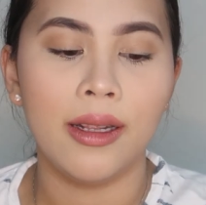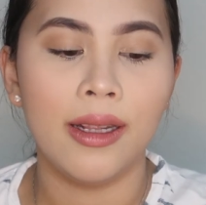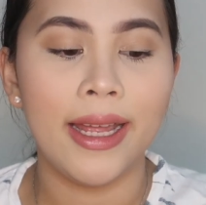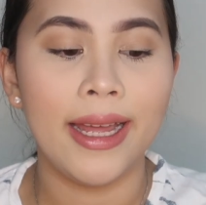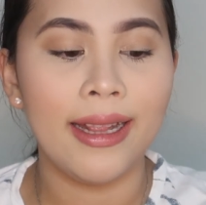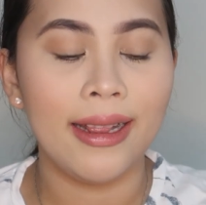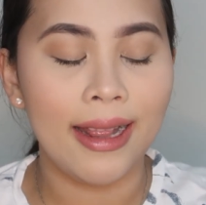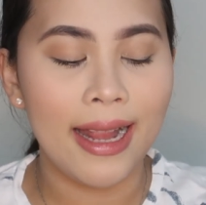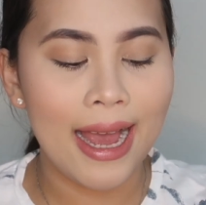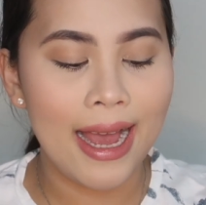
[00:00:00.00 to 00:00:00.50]

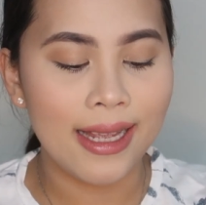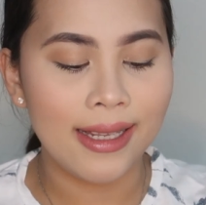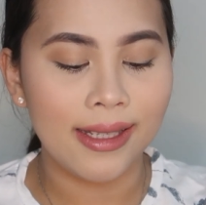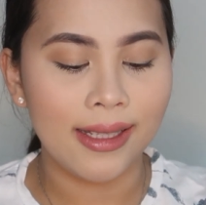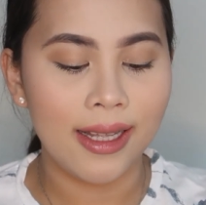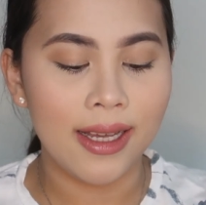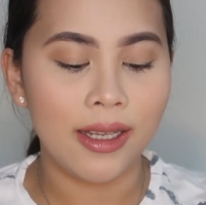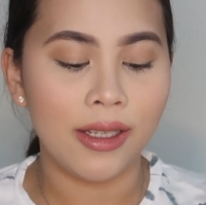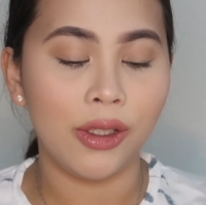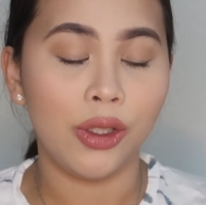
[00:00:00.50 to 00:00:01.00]
Then
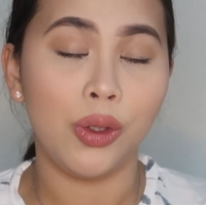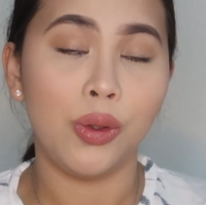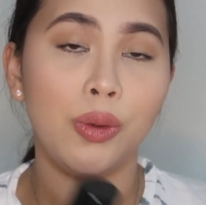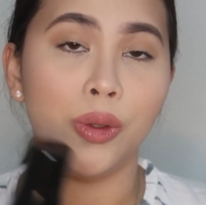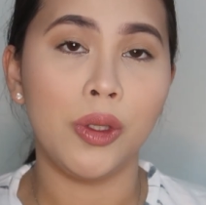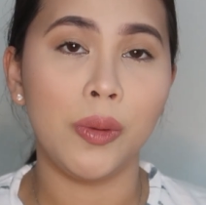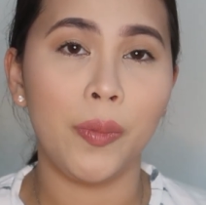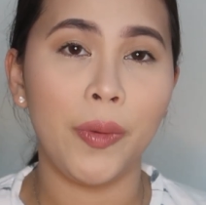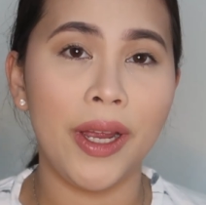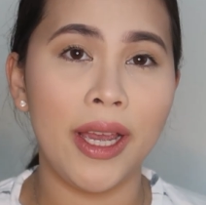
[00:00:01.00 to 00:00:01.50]
last is to
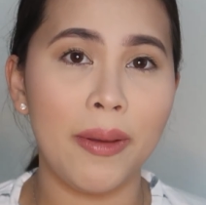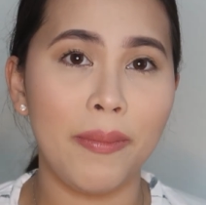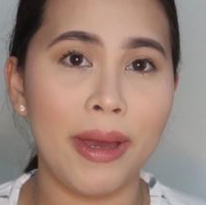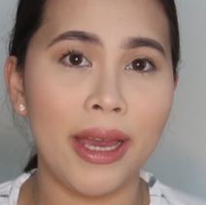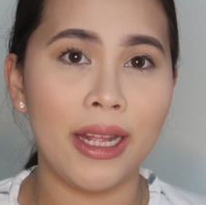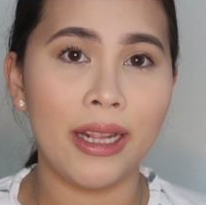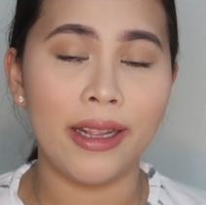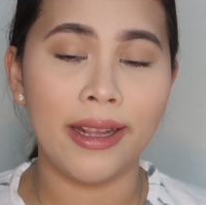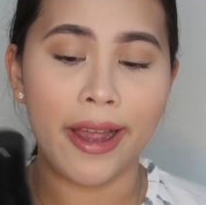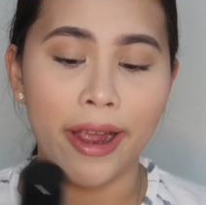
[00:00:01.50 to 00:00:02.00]
spray
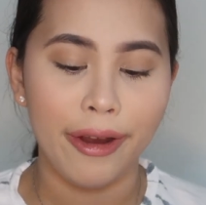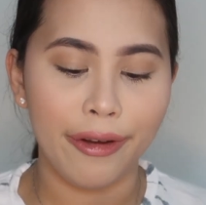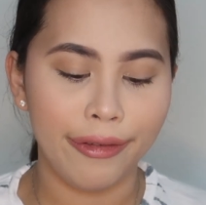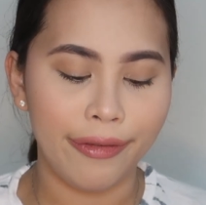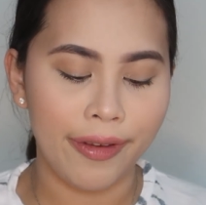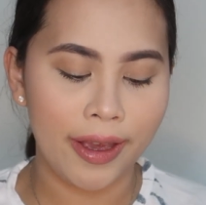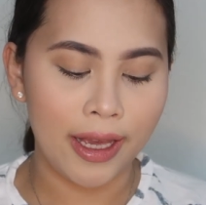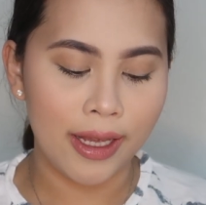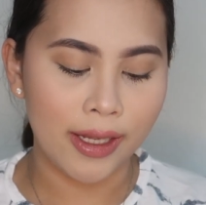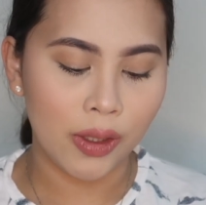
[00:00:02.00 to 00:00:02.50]
my entire
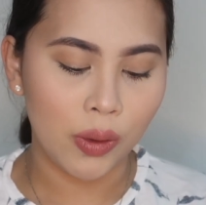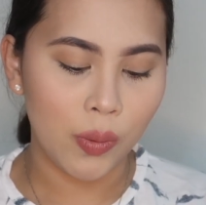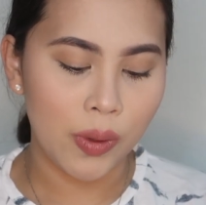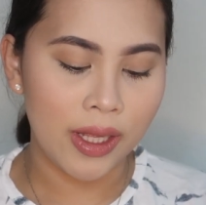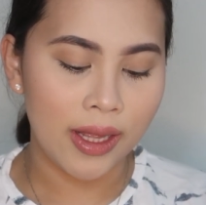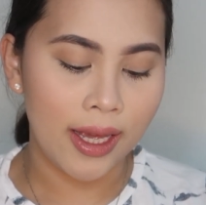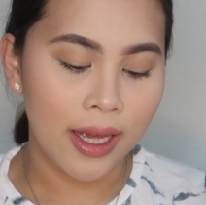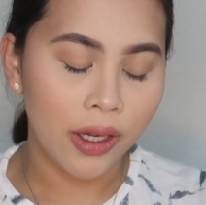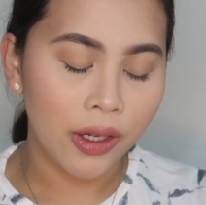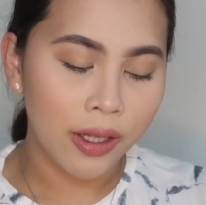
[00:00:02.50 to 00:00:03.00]
face
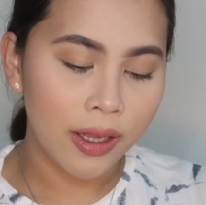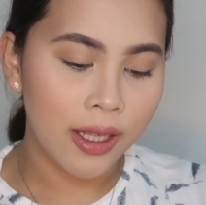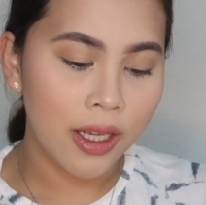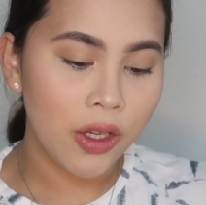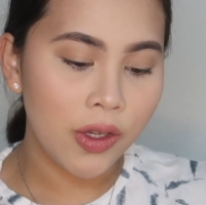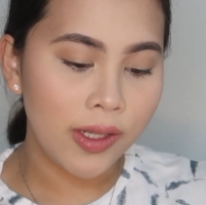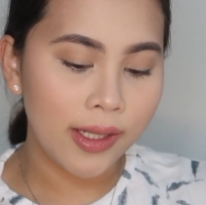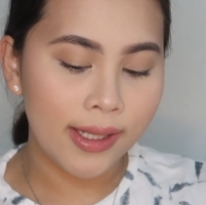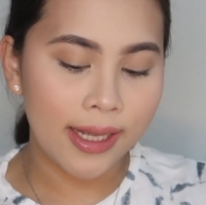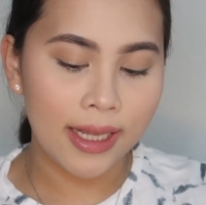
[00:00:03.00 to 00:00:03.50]
with a
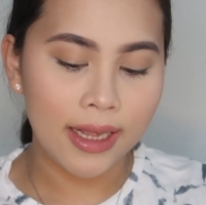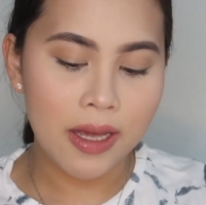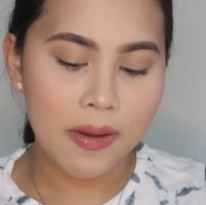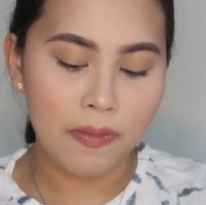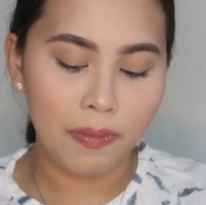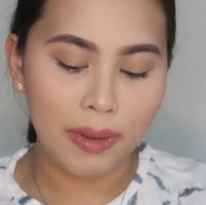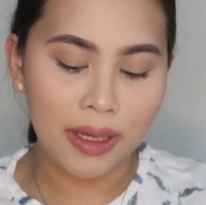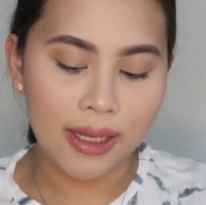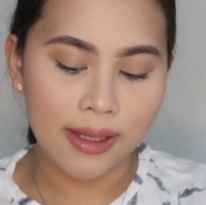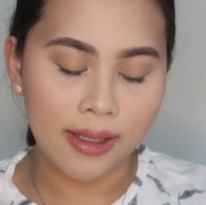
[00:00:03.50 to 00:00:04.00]
continuous
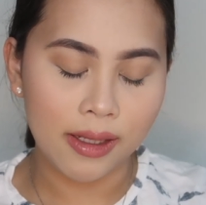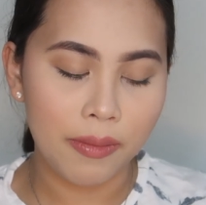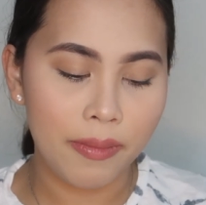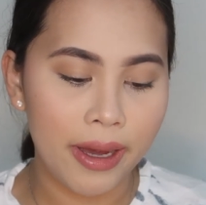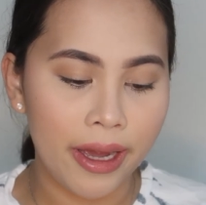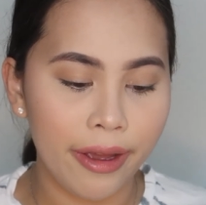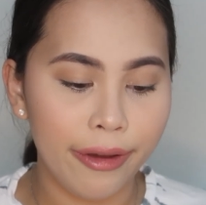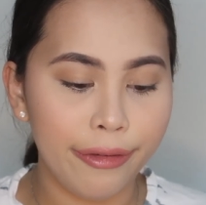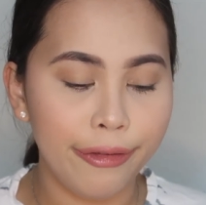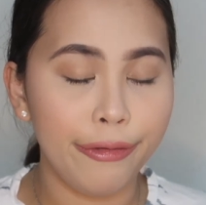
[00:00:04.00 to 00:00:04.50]
setting mist
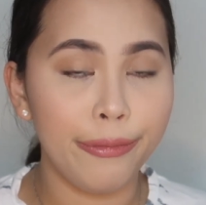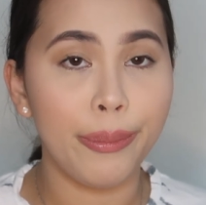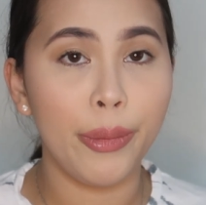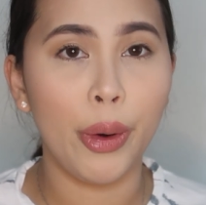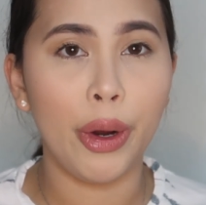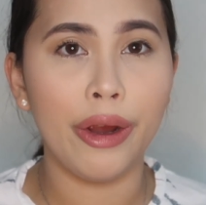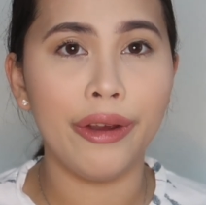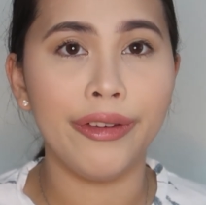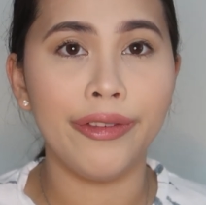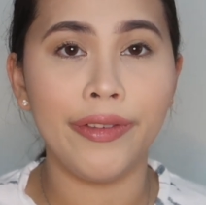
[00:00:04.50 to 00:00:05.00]
by
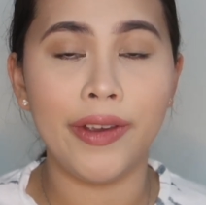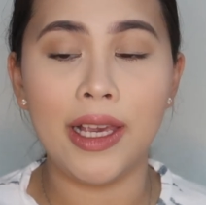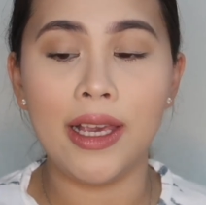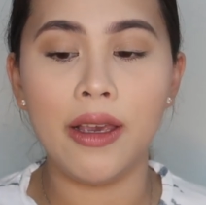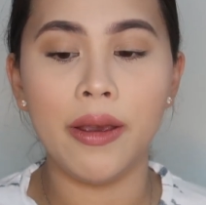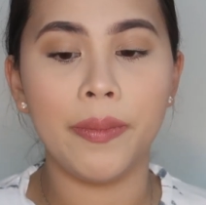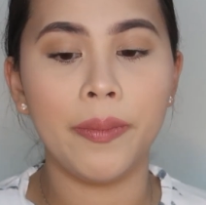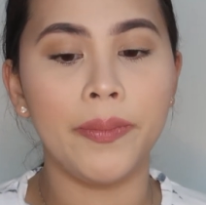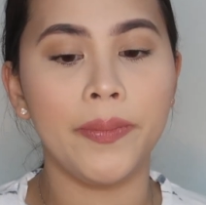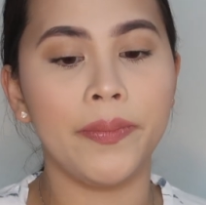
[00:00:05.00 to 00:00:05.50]
Morphe.